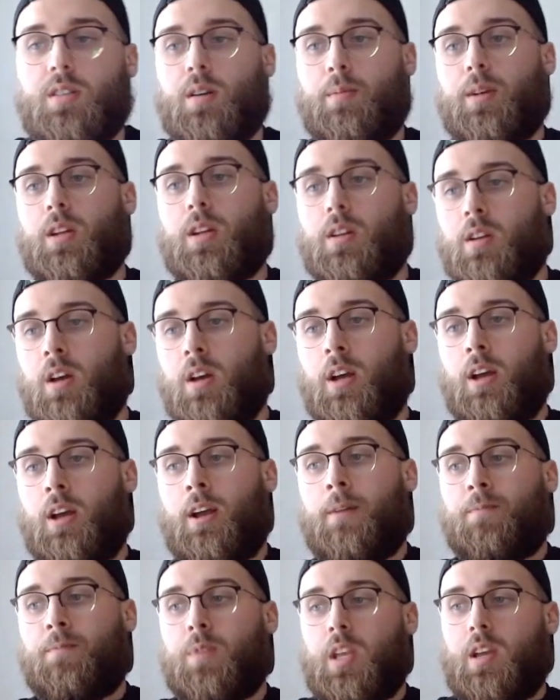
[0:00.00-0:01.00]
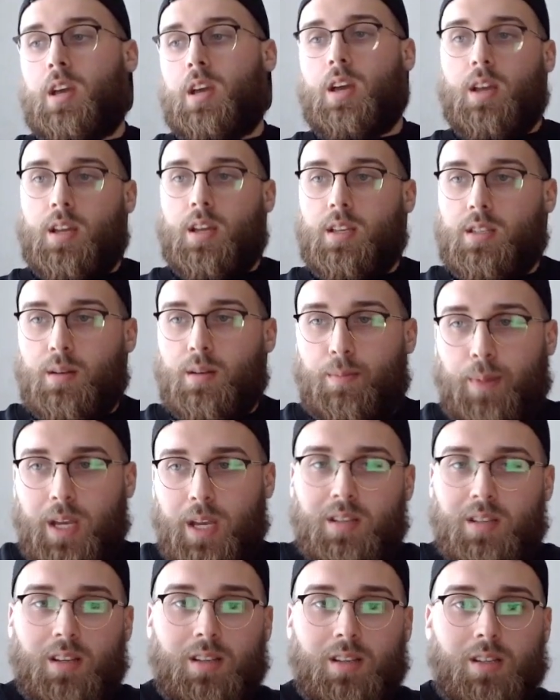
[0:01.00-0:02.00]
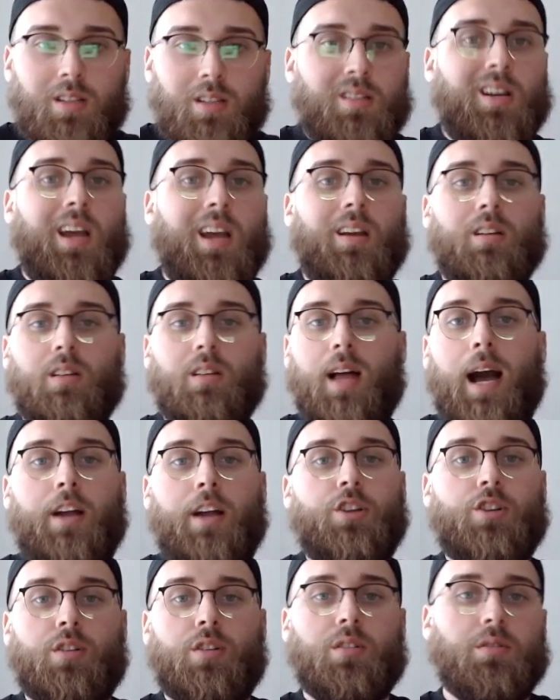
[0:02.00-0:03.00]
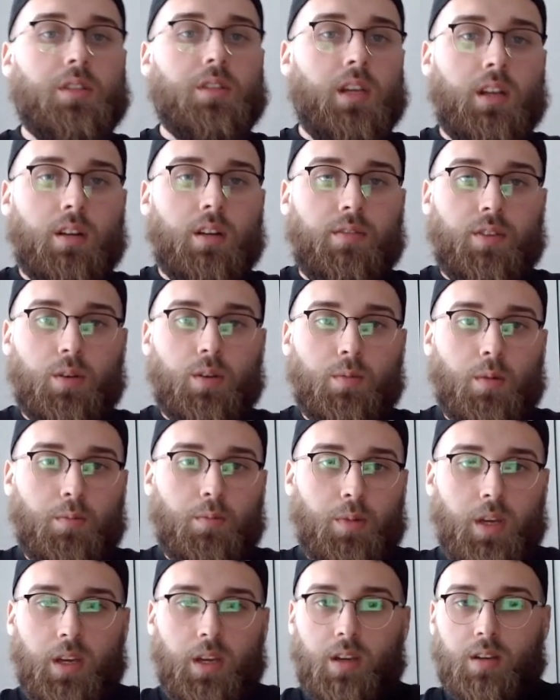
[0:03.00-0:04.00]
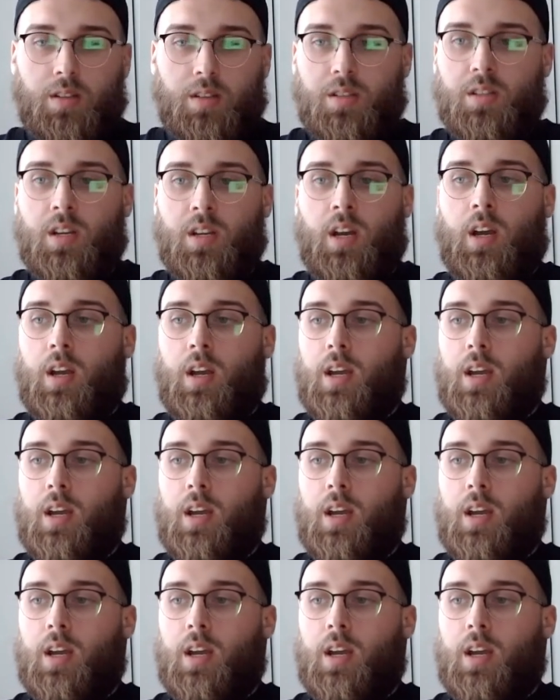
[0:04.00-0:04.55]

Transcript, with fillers: I mean, it's a basic psychological need of human beings.